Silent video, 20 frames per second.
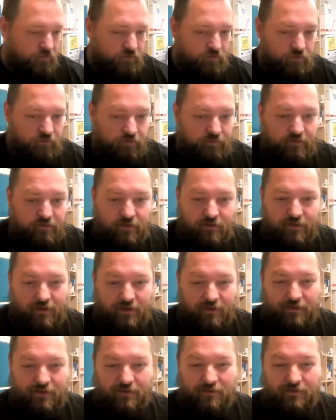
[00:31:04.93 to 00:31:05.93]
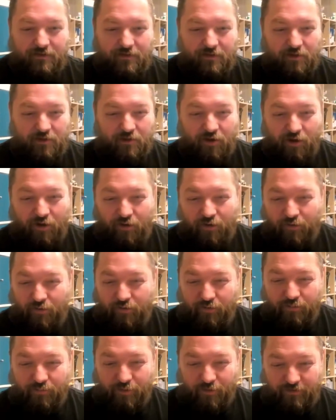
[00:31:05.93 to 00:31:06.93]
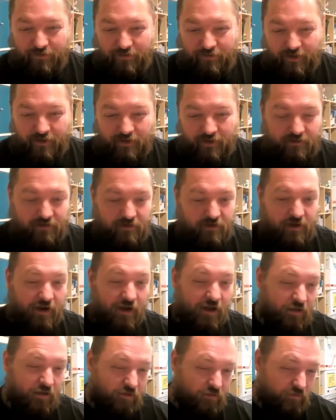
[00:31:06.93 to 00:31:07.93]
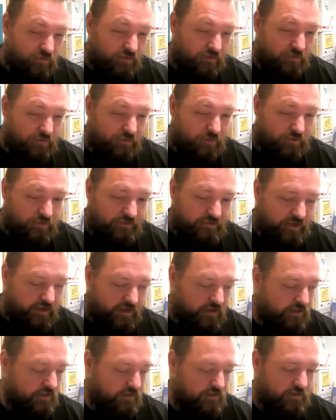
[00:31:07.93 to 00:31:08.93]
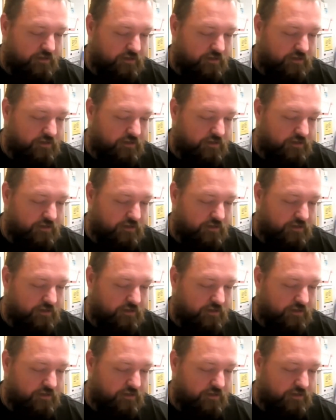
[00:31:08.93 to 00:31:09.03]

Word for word: You'll see that the code per se, the algorithm per se,